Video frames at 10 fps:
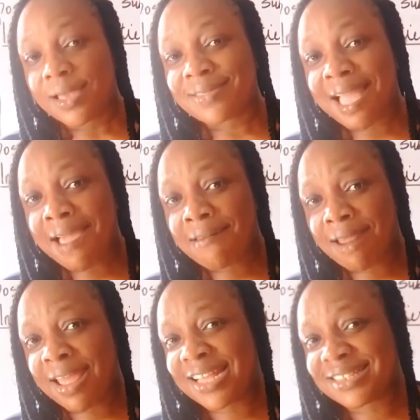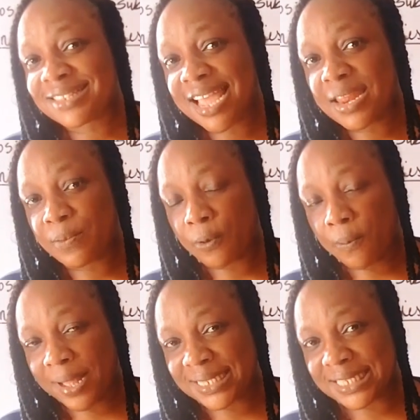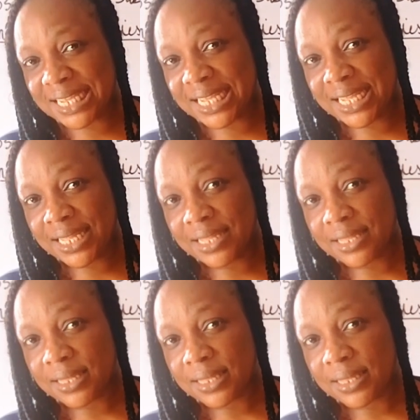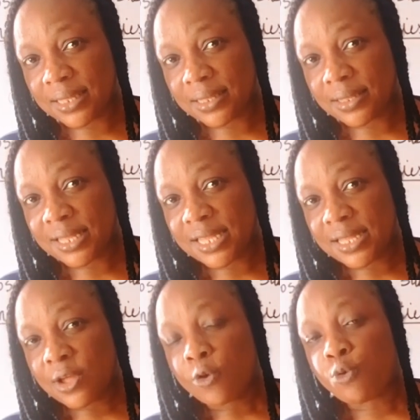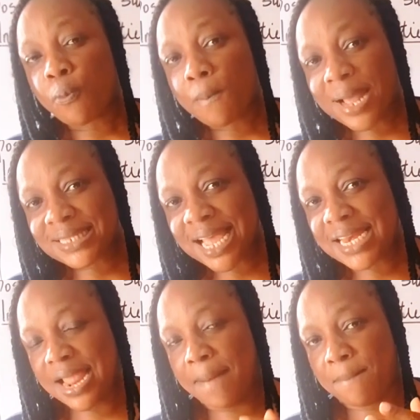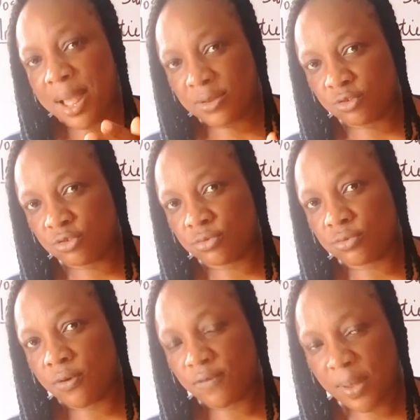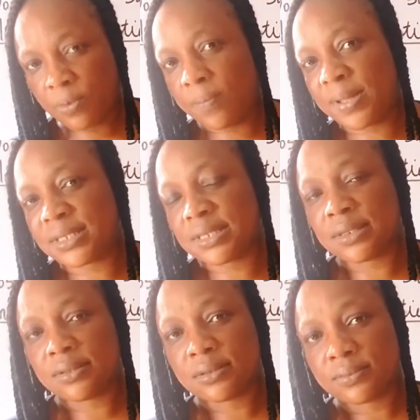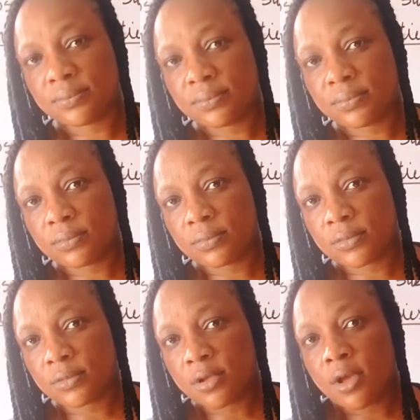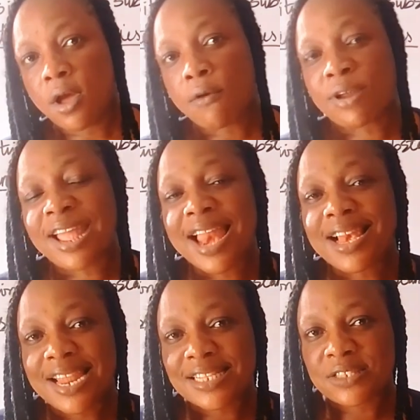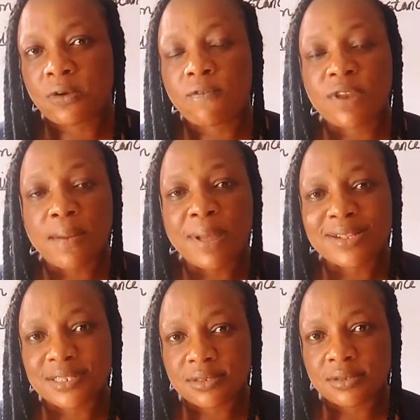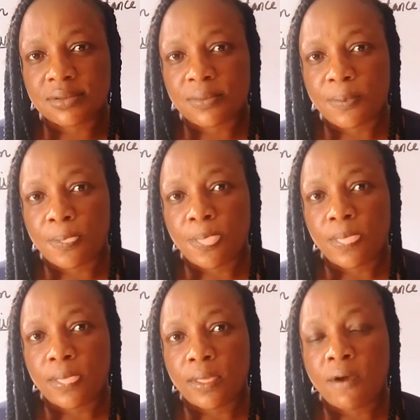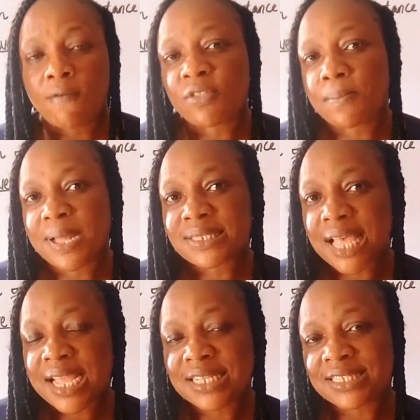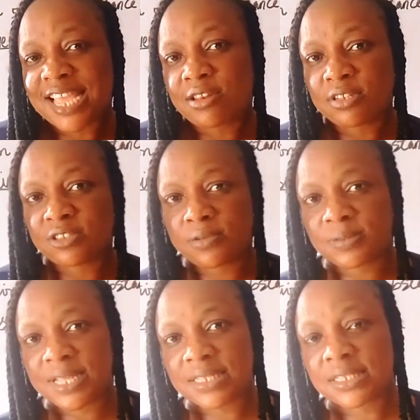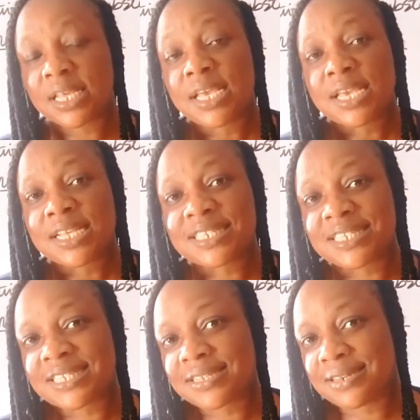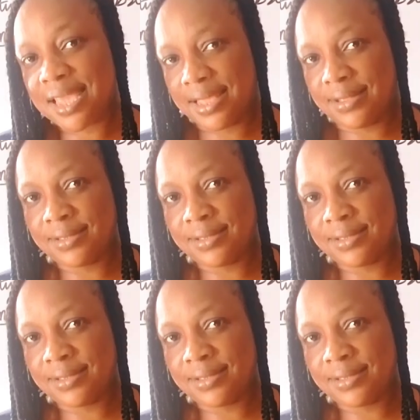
that are inside a property, no matter the amount of that property, regardless of the amount of the matter inside that substance, it is still there.